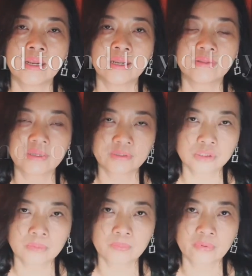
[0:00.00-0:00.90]
Like take a
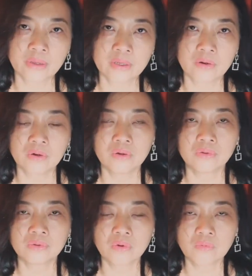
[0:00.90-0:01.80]
short break or go